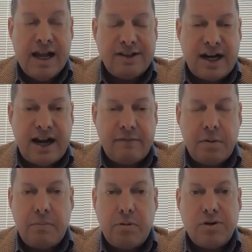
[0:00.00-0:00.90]
it's going to have
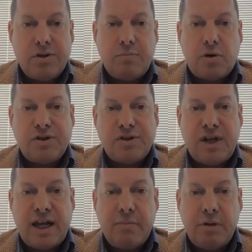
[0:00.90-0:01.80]
to be produced more
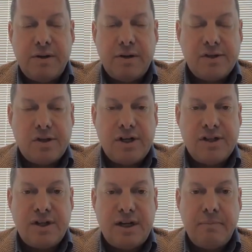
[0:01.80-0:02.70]
sustainably, because there
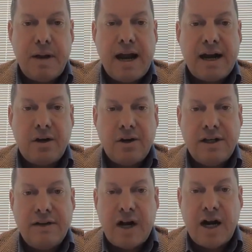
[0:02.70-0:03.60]
is an impact on
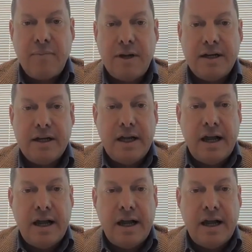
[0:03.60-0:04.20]
the environment,